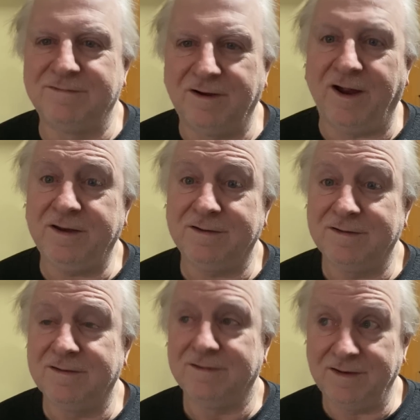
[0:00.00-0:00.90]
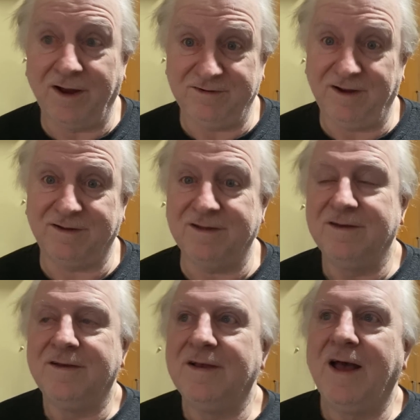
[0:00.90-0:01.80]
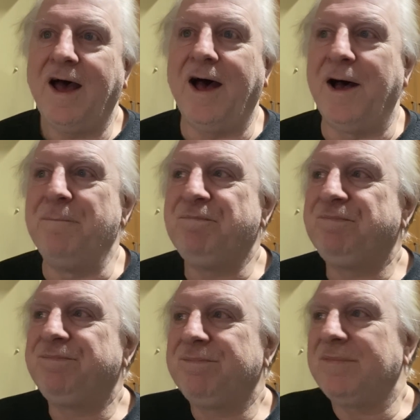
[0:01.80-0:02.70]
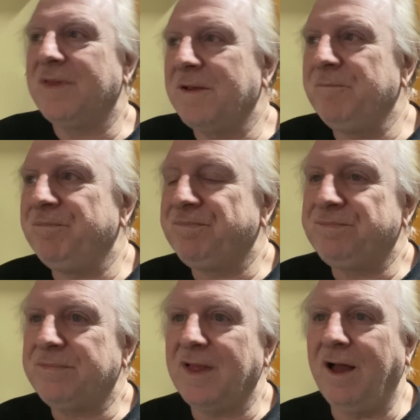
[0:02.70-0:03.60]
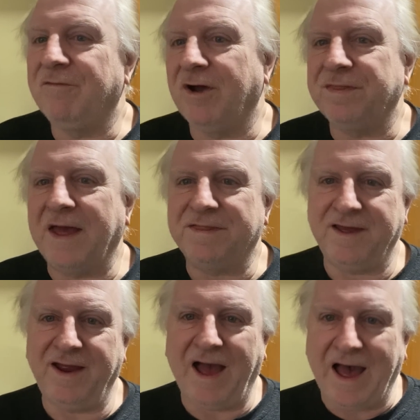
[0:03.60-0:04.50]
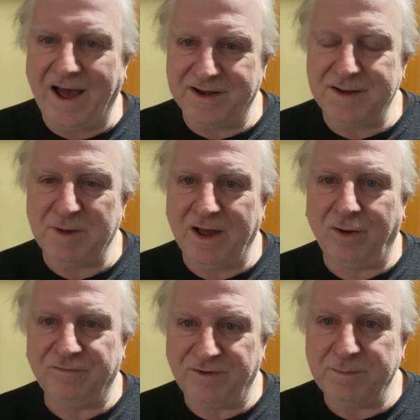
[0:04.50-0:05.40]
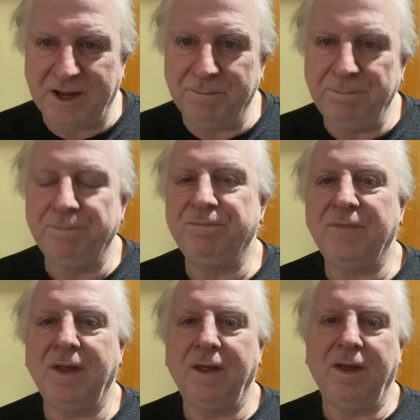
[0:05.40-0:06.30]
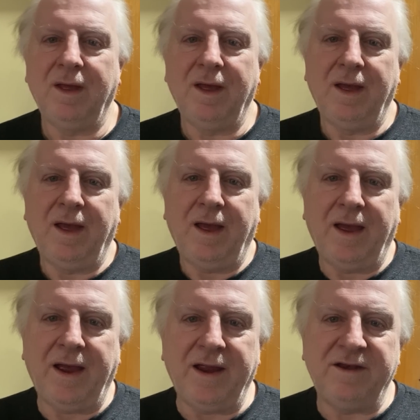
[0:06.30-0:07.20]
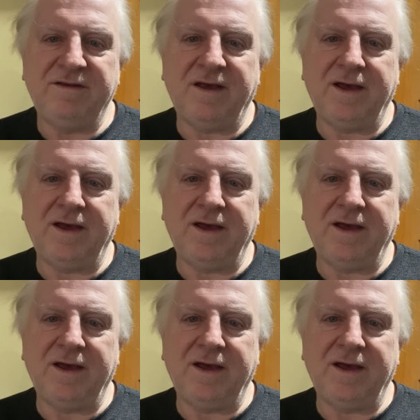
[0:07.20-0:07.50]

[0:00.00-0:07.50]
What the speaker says: right? No joke. I've got that there, hard email from him, and